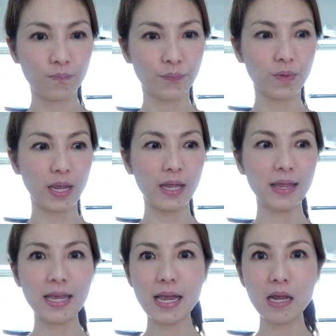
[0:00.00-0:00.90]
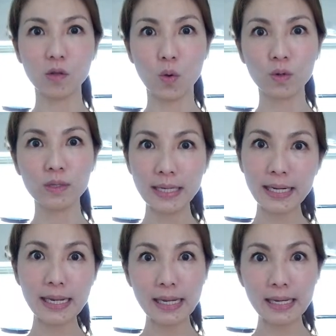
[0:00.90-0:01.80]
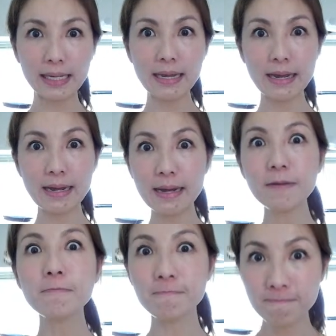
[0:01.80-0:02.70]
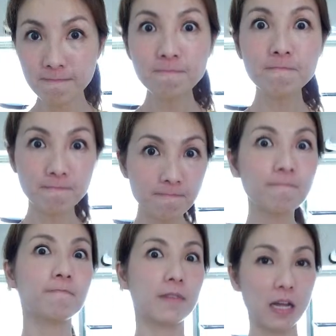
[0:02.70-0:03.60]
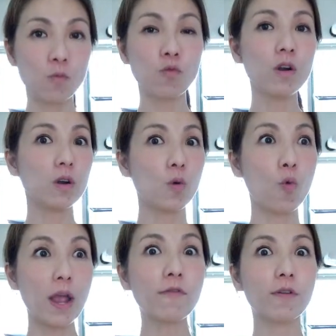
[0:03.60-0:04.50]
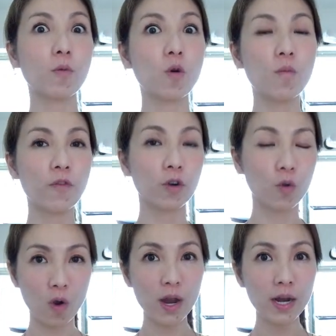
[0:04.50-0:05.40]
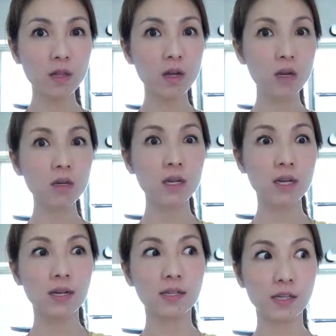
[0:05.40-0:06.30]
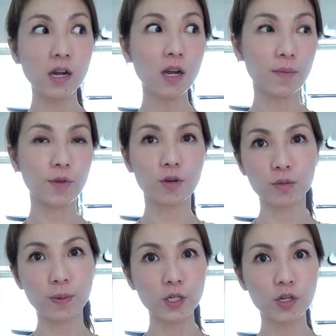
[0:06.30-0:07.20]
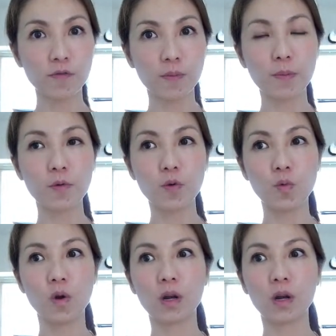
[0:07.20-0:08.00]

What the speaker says: And they get lonely. Yeah. And we're away from home for quite a long time, especially for people who work like